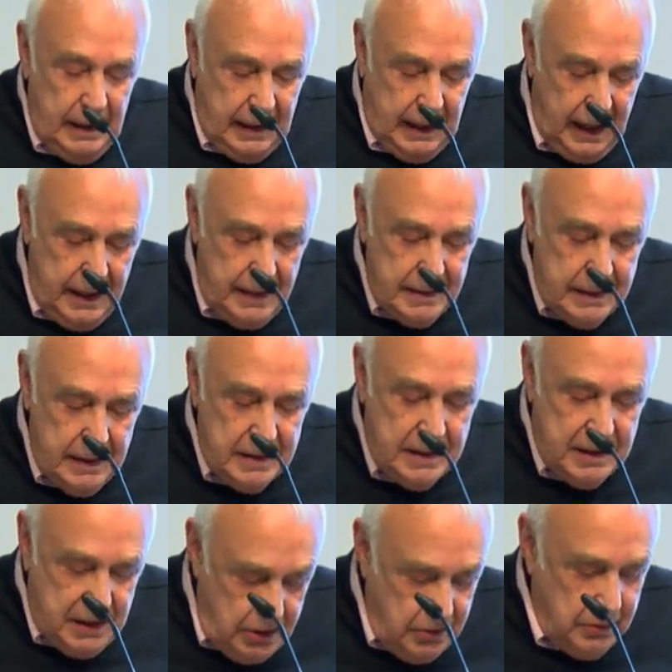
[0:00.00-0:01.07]
Keynes
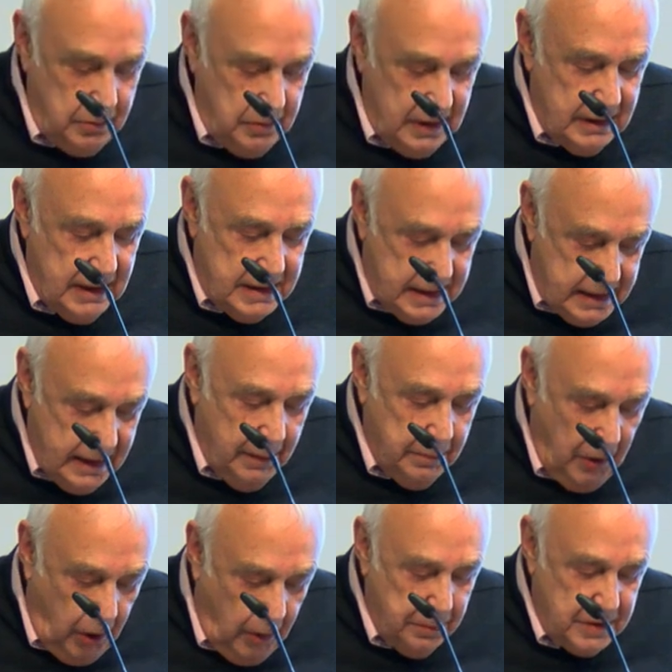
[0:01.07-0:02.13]
assumed that
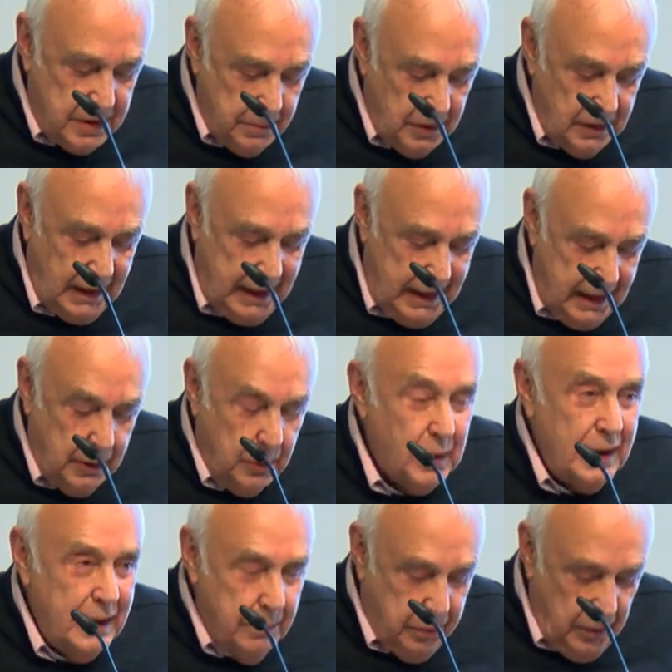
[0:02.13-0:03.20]
suboptimal
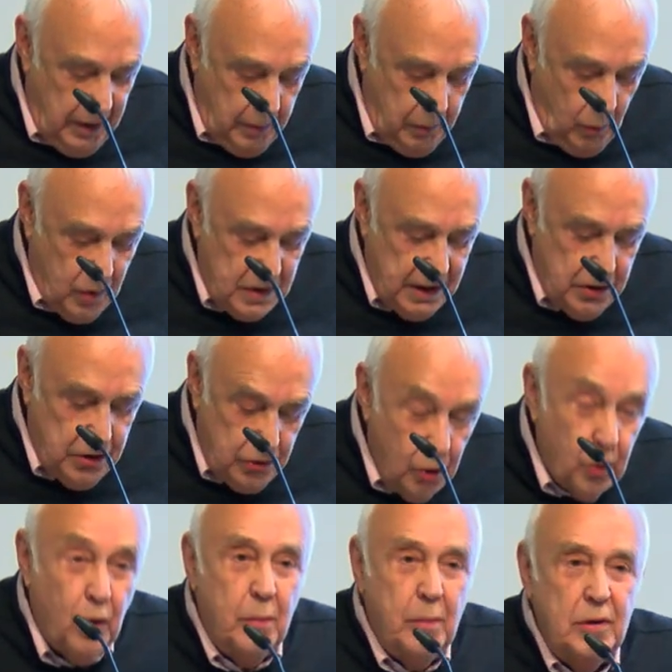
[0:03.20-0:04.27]
equilibrium was a
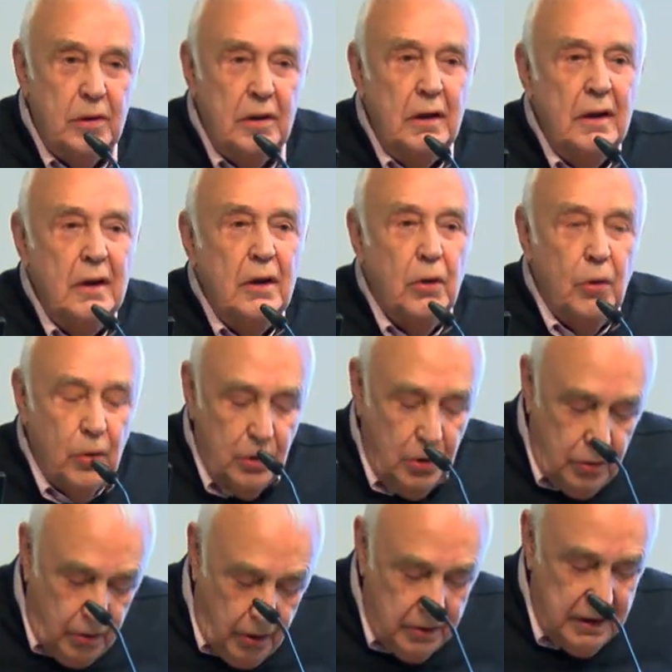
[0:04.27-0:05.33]
normal or
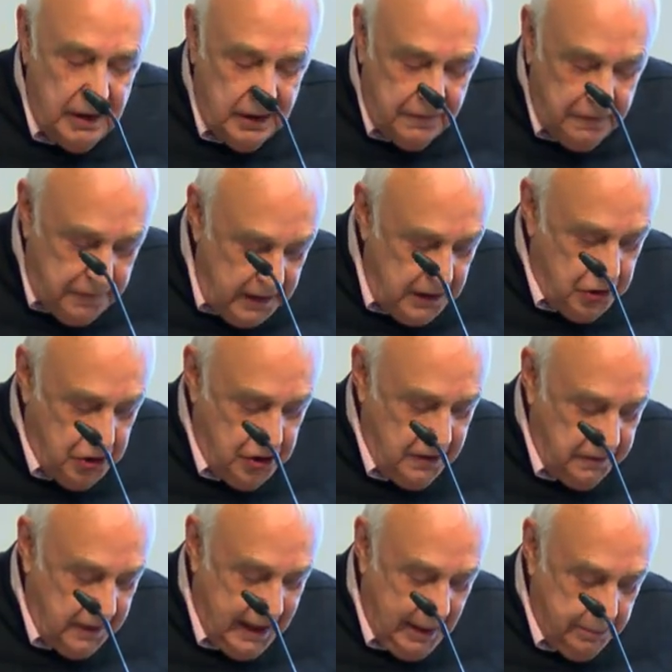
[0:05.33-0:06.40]
chronic feature
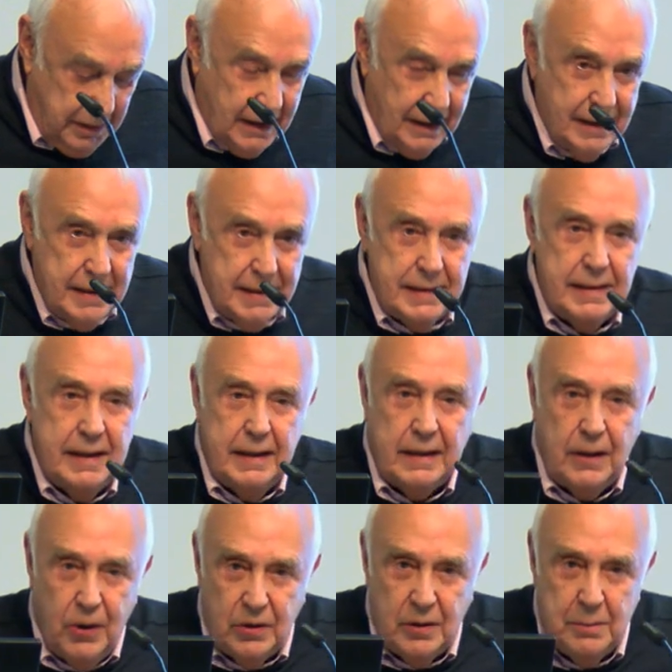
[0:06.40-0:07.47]
of capitalist
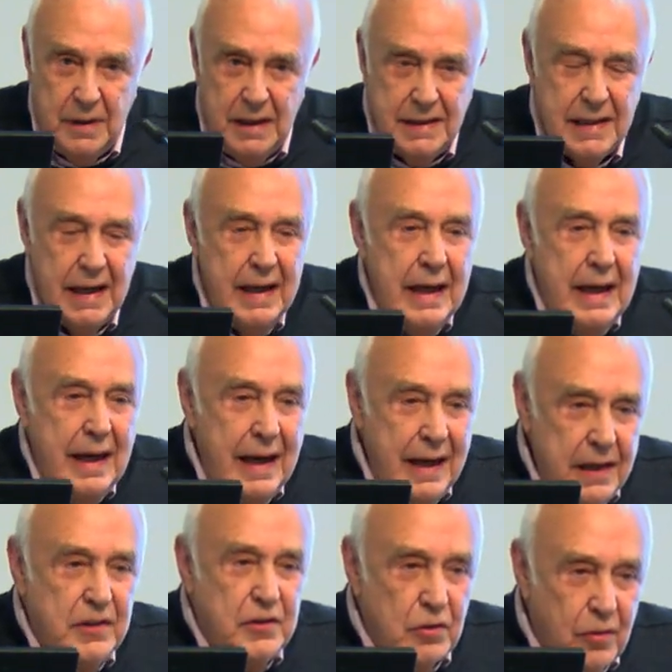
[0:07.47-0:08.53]
economies,
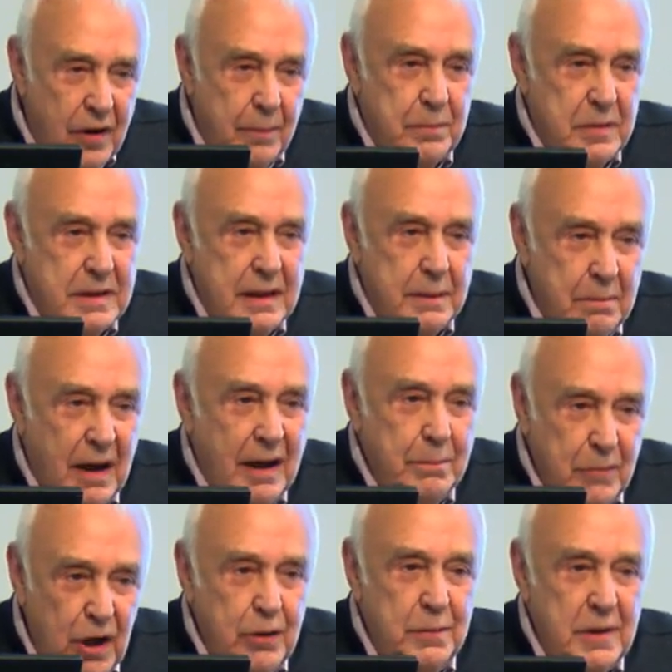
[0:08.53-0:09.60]
interrupted by
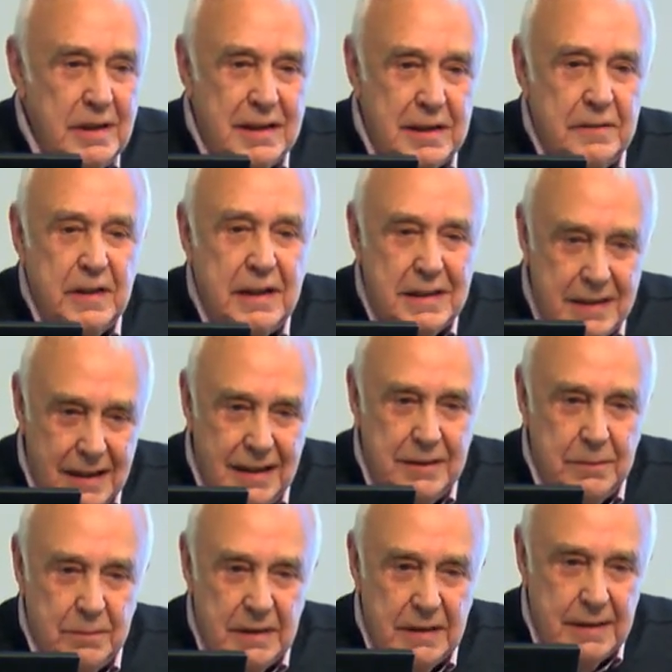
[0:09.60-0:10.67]
moments of
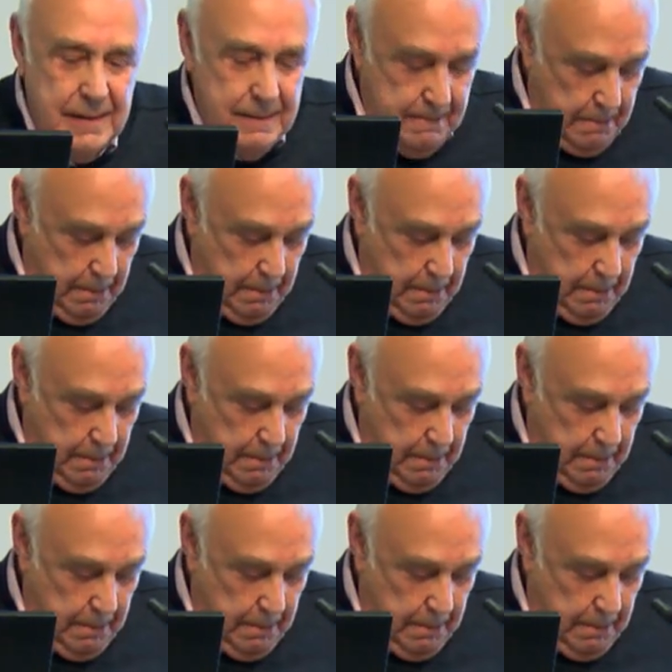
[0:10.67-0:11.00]
excitement.